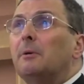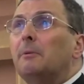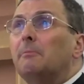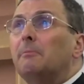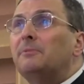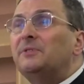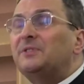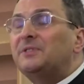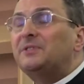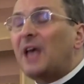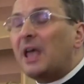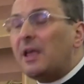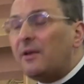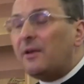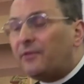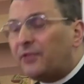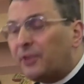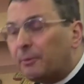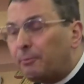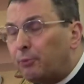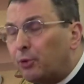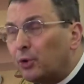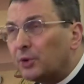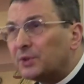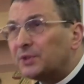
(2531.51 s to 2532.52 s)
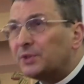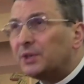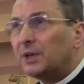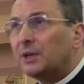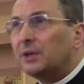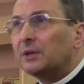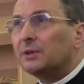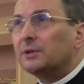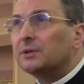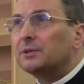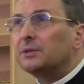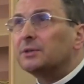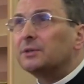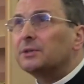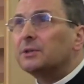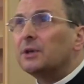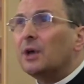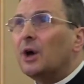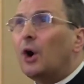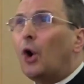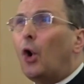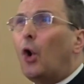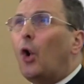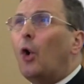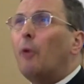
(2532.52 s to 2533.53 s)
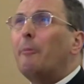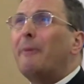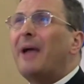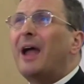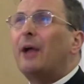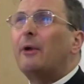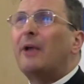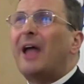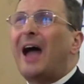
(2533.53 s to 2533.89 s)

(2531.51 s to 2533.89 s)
Save the poor sinners. Oh Mary,